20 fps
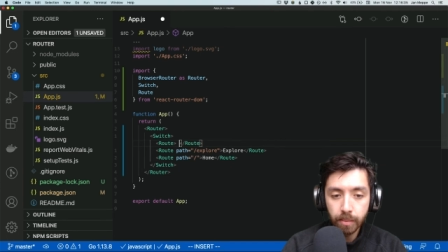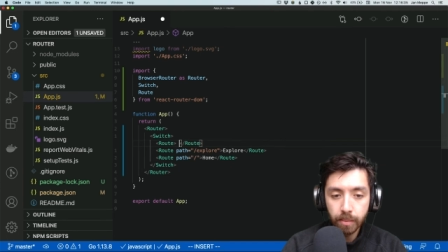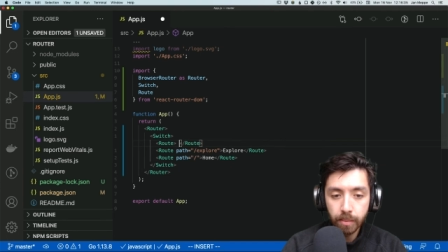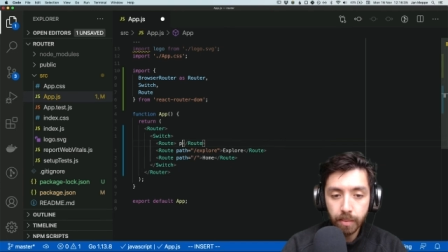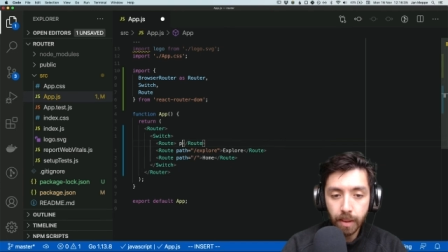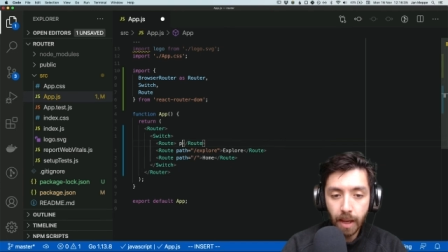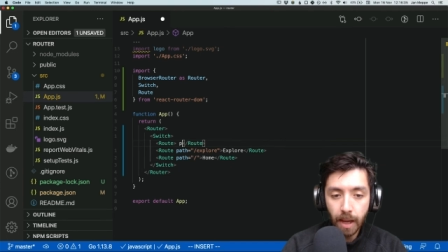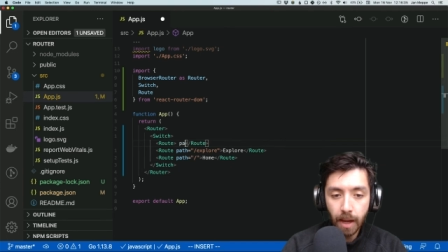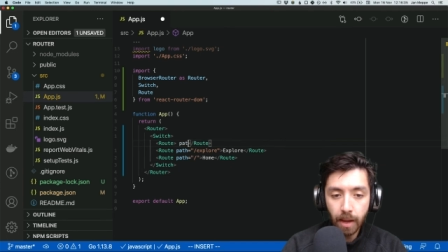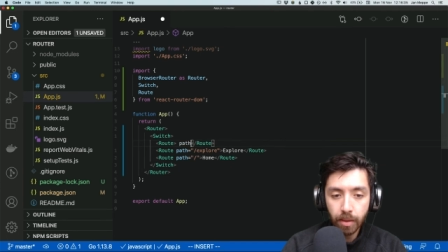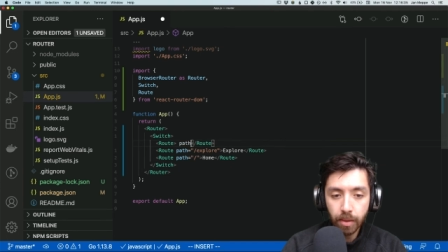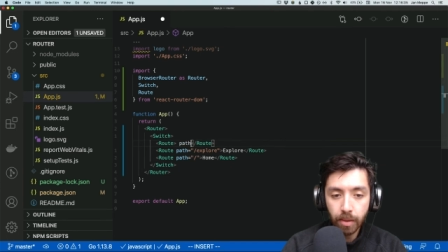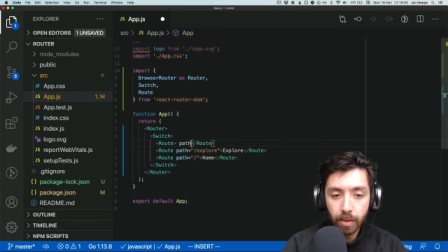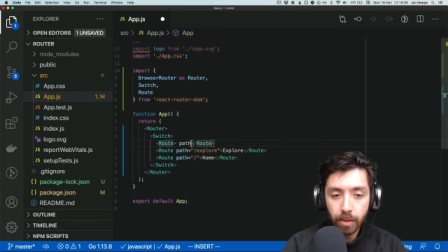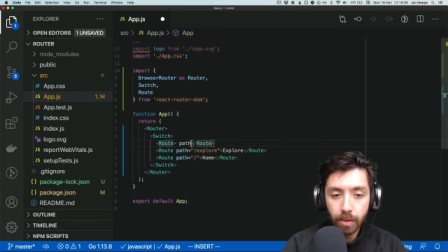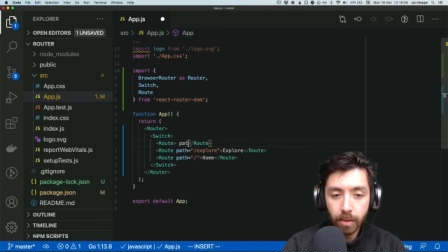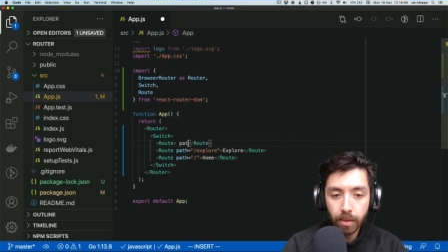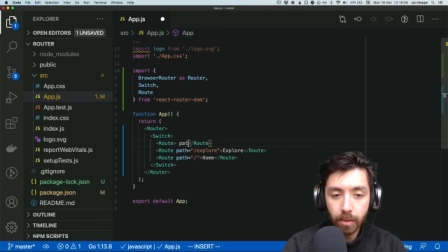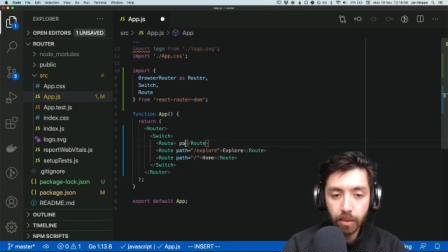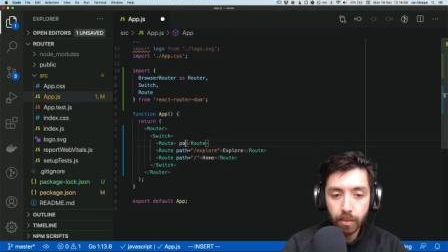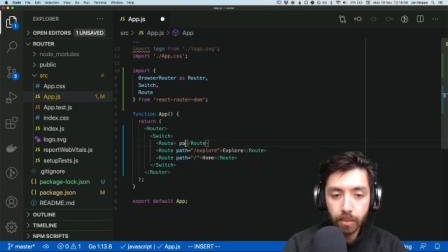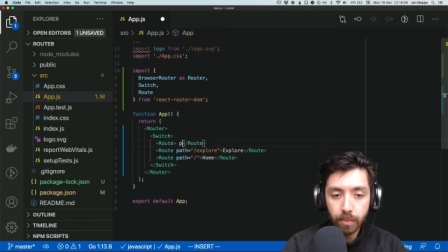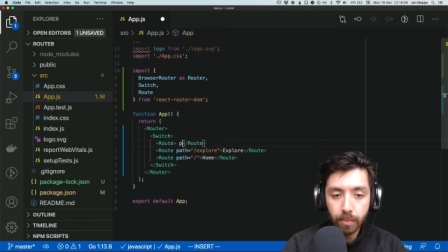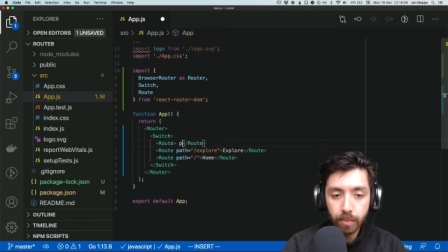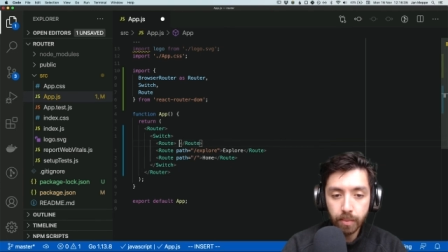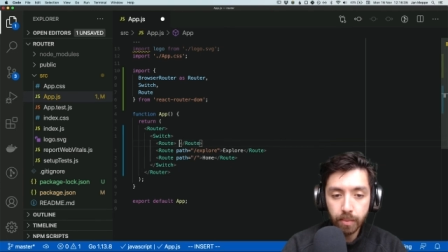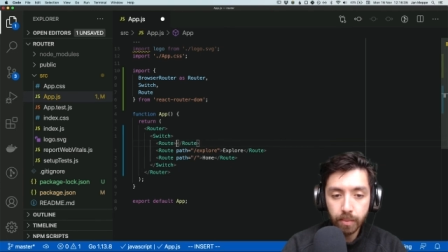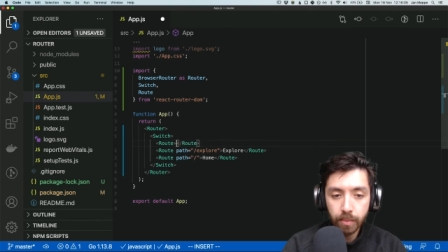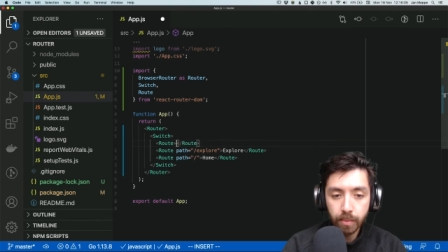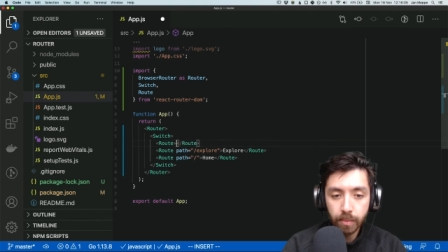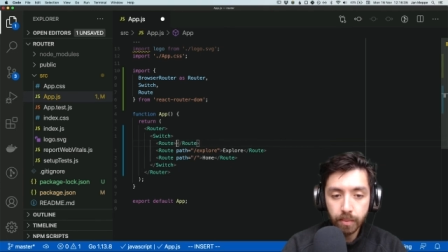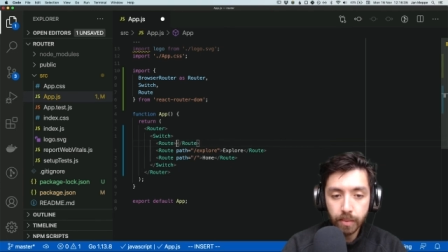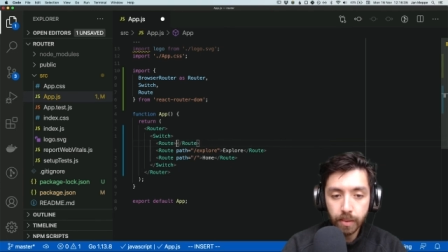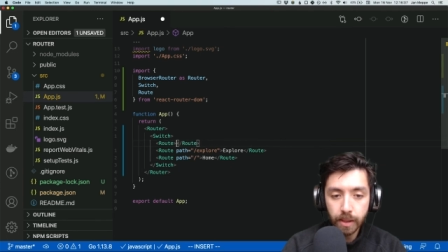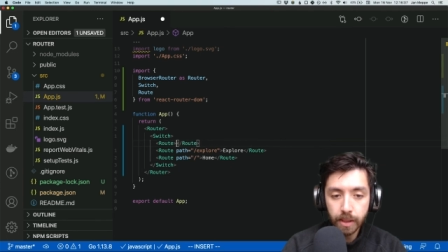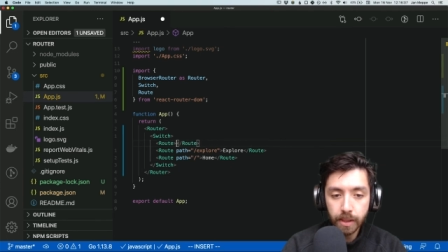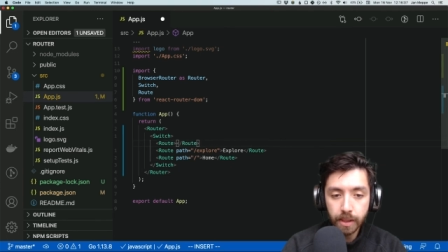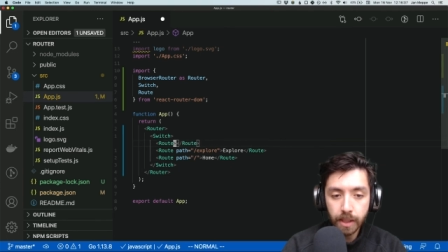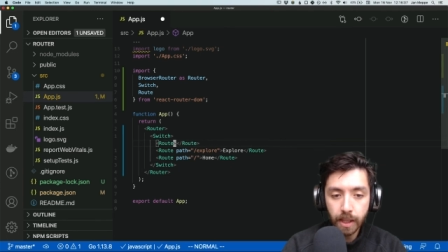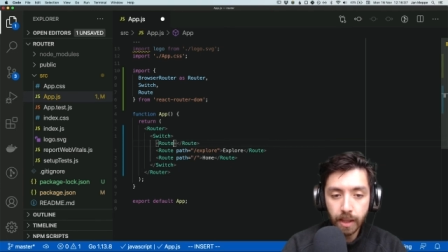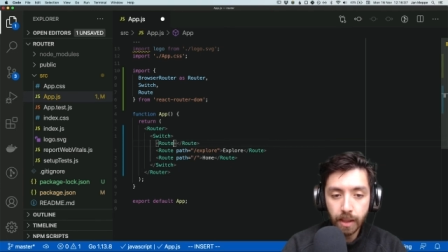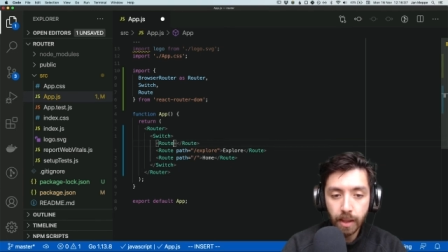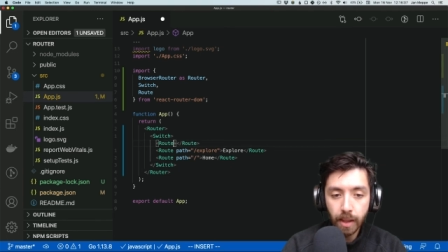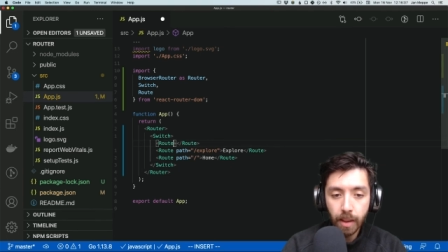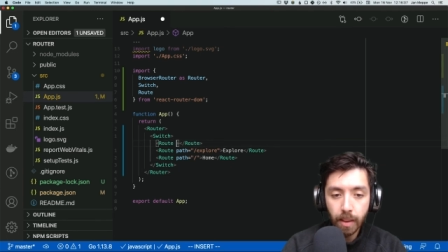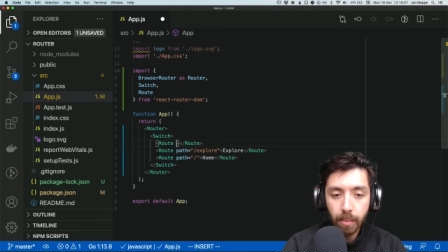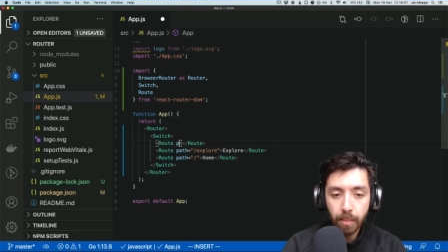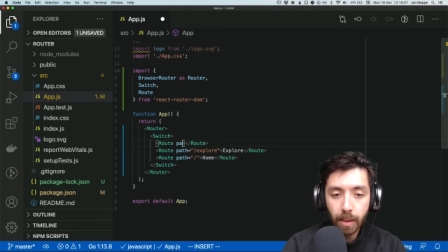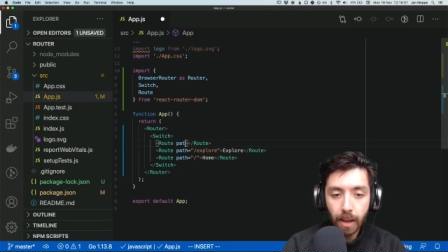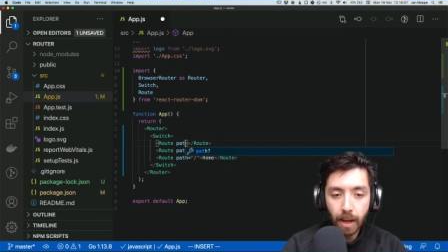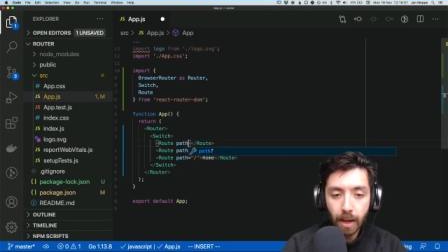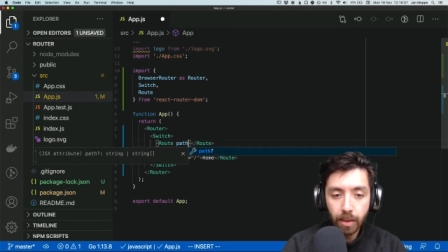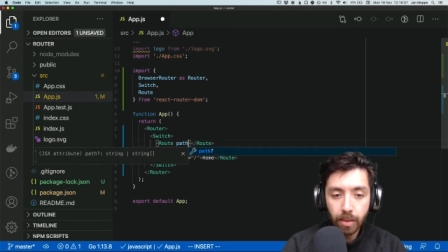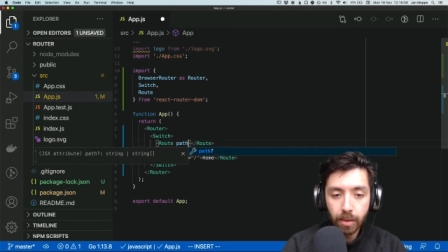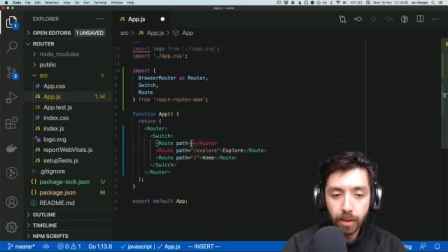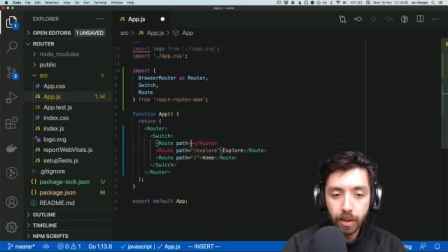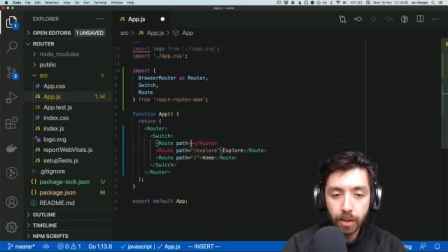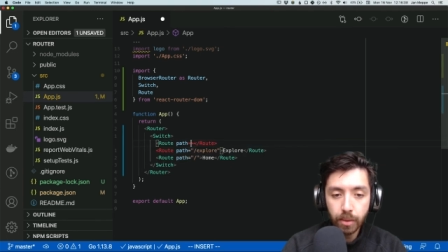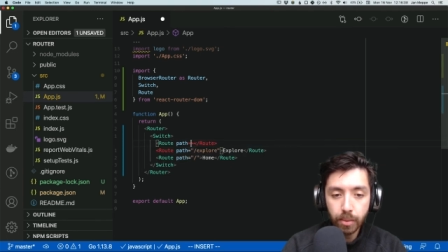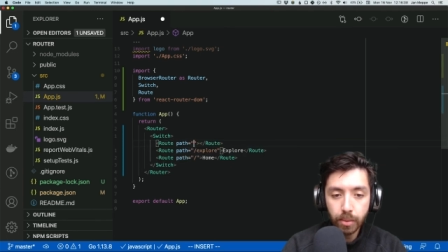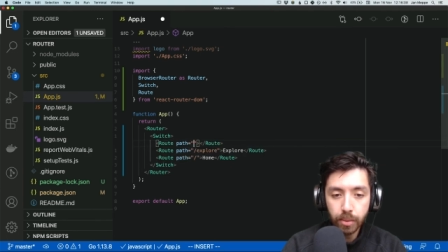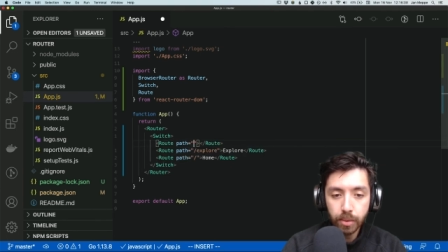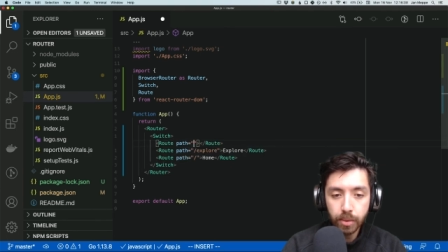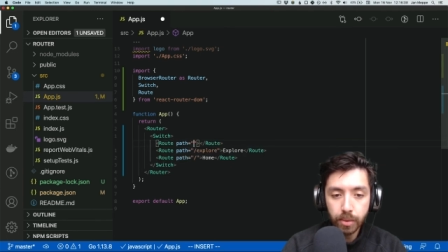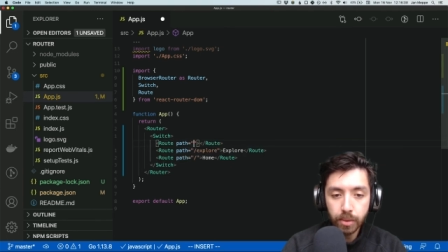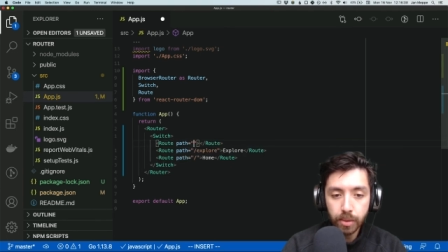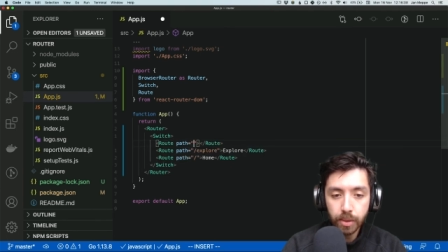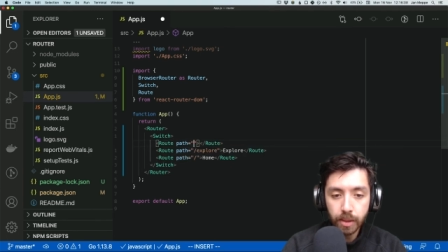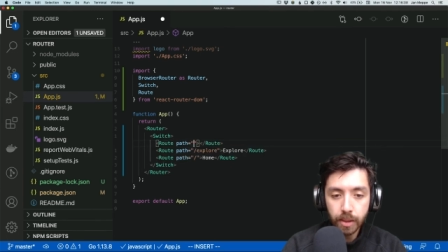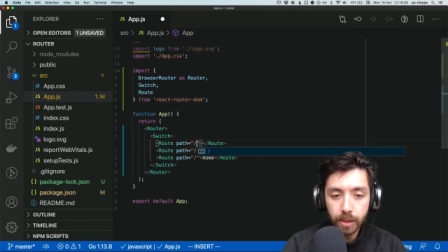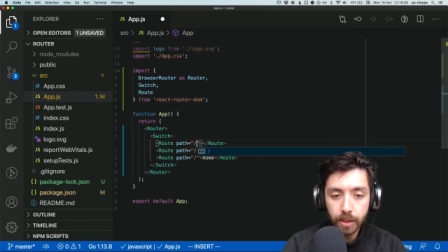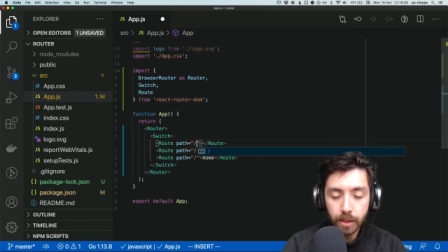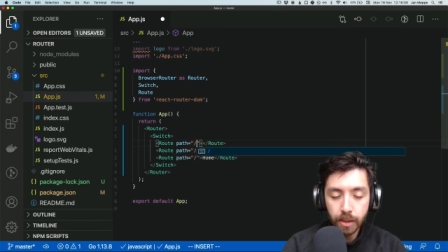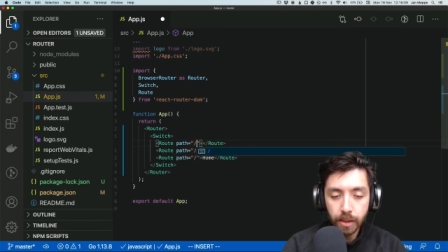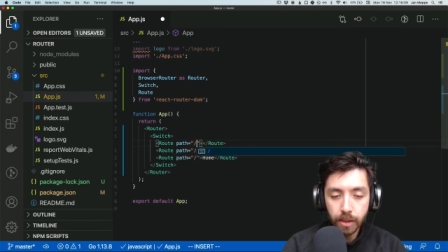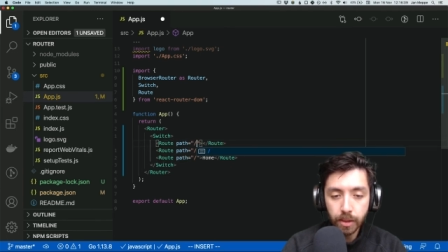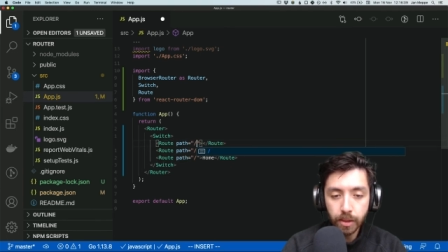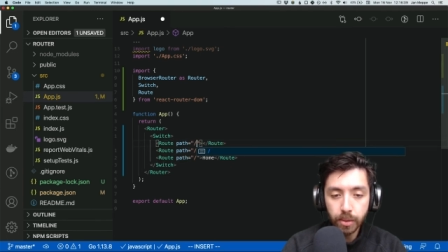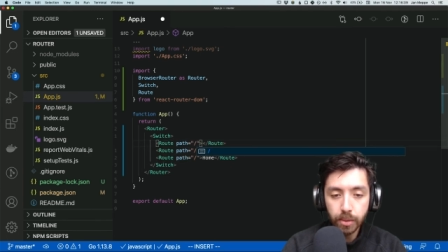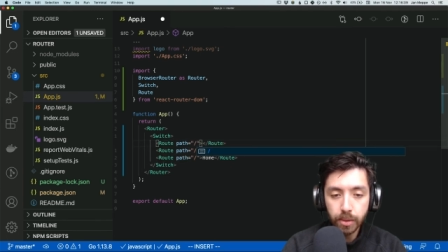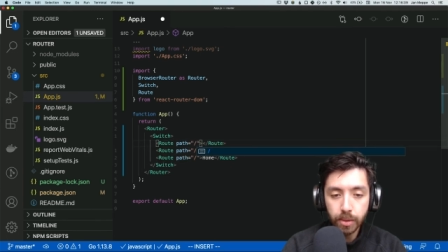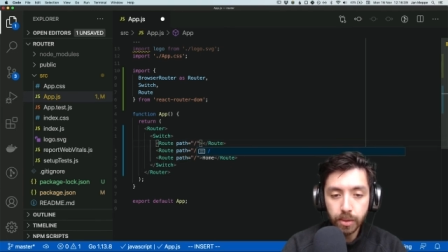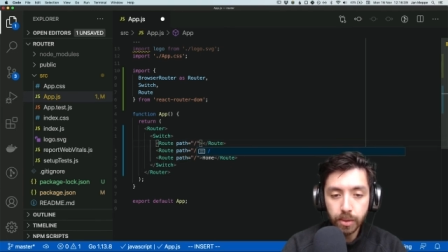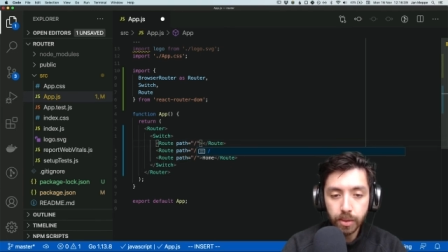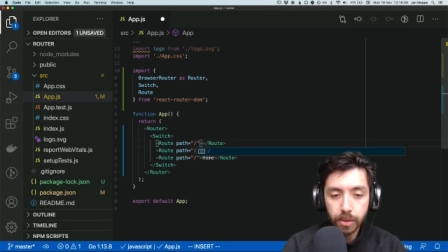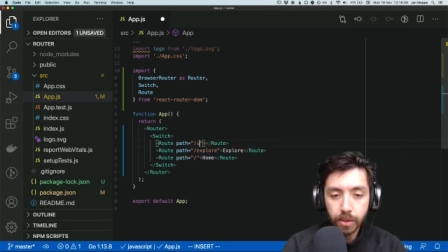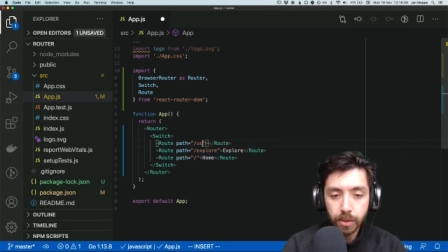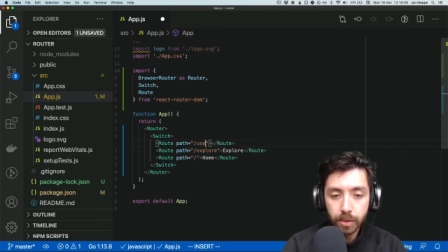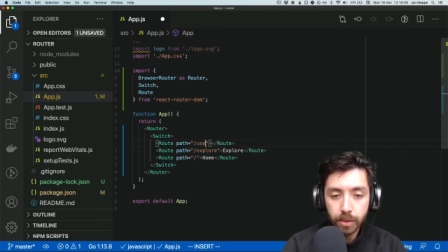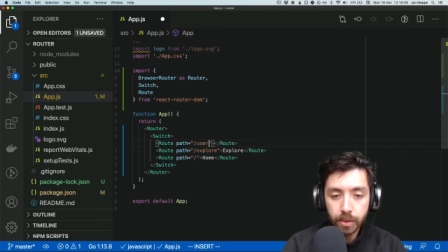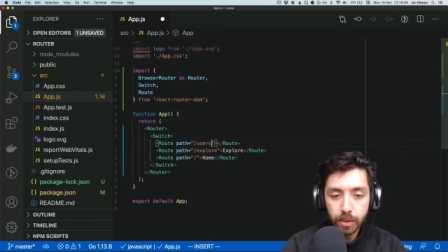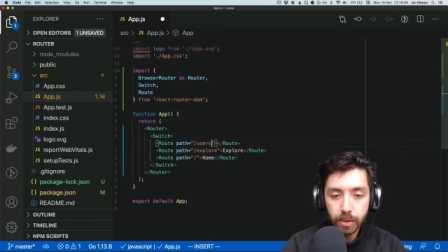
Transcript: path, oh, inside, path equals uh, users,